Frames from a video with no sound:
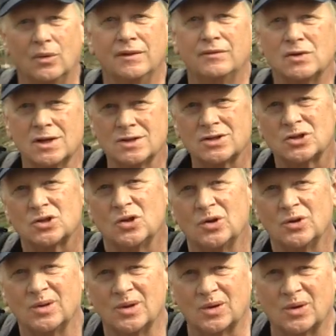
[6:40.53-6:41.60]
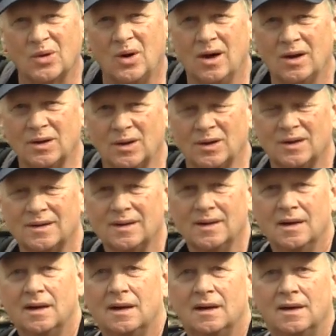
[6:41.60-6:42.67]
we've just turned the corner
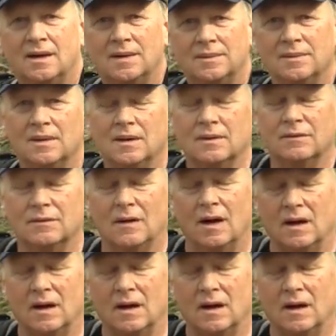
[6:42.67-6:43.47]
uh,